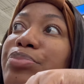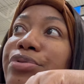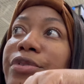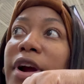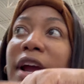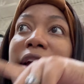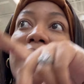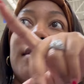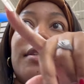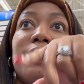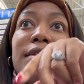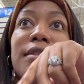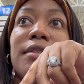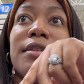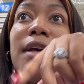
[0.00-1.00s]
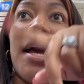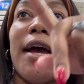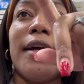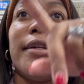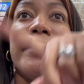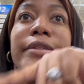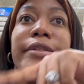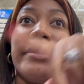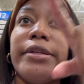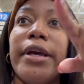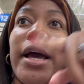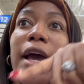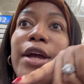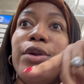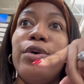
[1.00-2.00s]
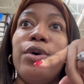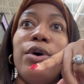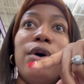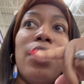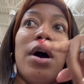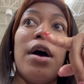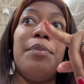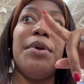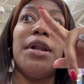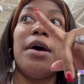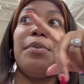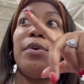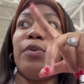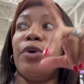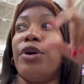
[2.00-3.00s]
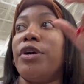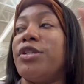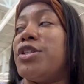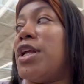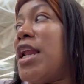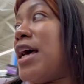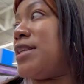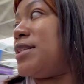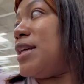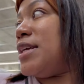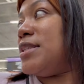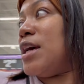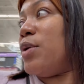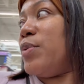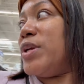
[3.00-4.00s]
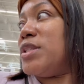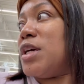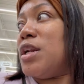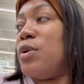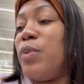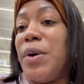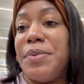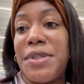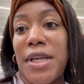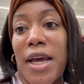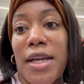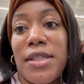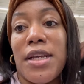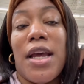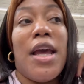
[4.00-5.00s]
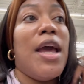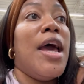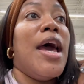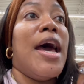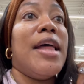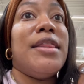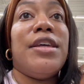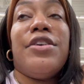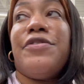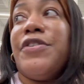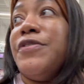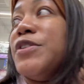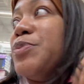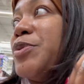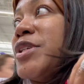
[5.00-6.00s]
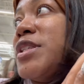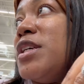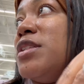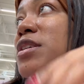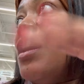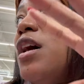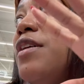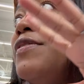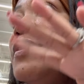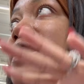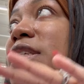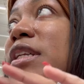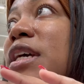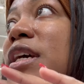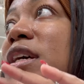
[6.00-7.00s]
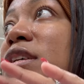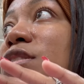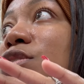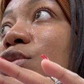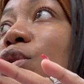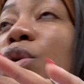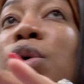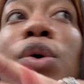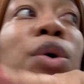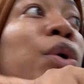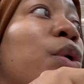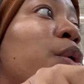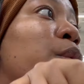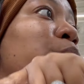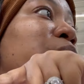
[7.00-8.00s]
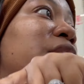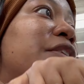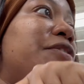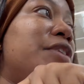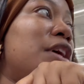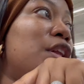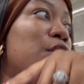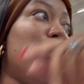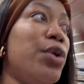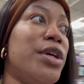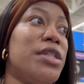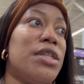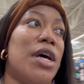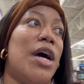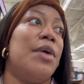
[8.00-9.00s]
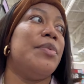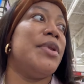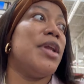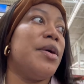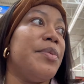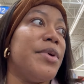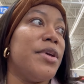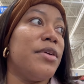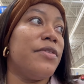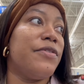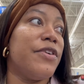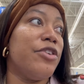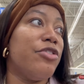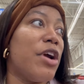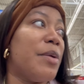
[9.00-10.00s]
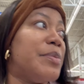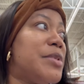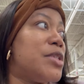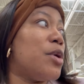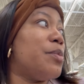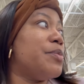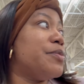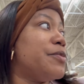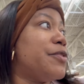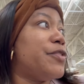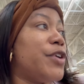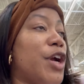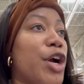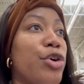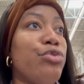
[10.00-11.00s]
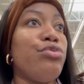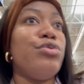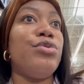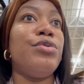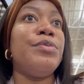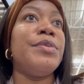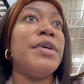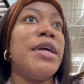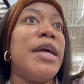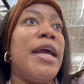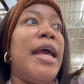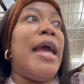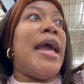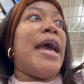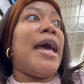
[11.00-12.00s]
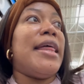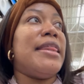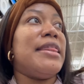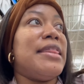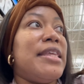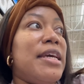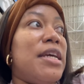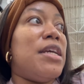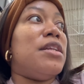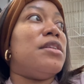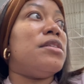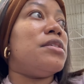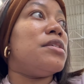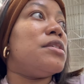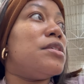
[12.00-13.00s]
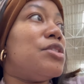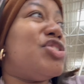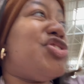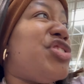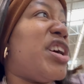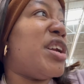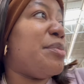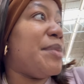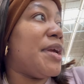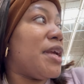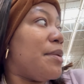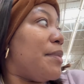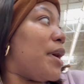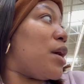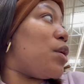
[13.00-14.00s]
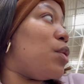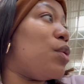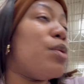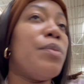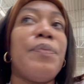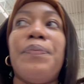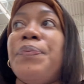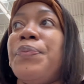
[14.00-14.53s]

price and i know how hobby lobby works so last night i went on the website and they're 50 percent off today so we're definitely going to hobby lobby to grab something for your room and then try to make it back home